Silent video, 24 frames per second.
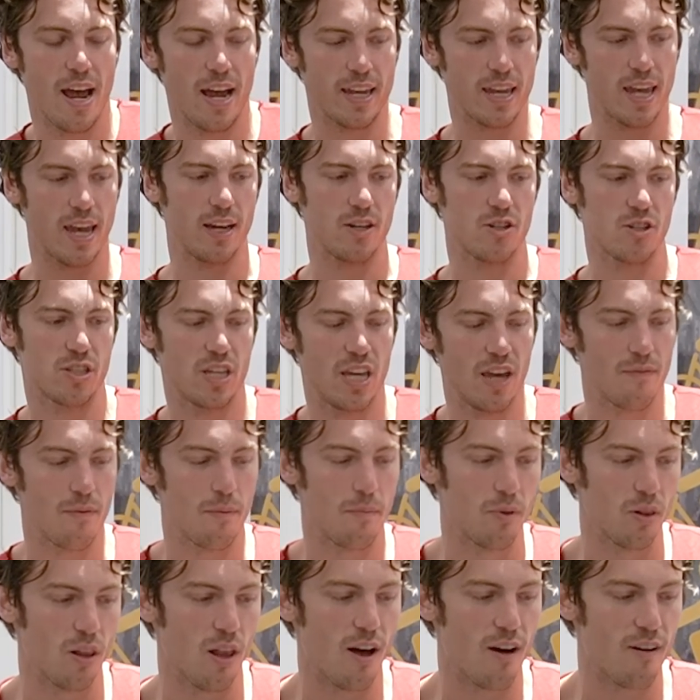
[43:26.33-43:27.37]
I can't just give
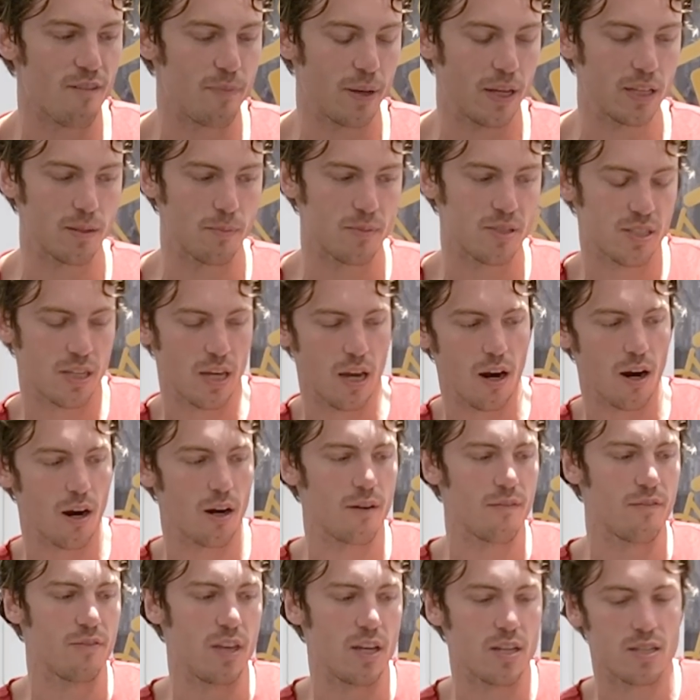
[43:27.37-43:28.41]
him love because i'm scared
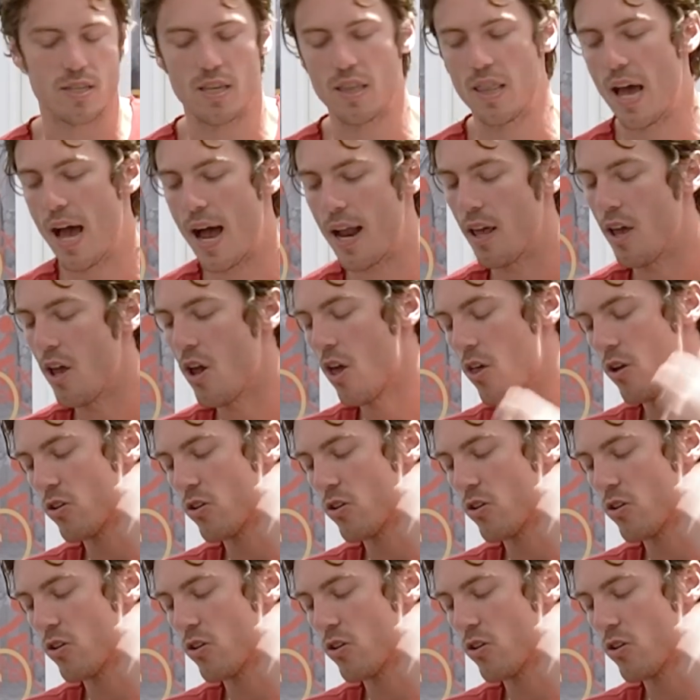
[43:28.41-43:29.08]
of this and that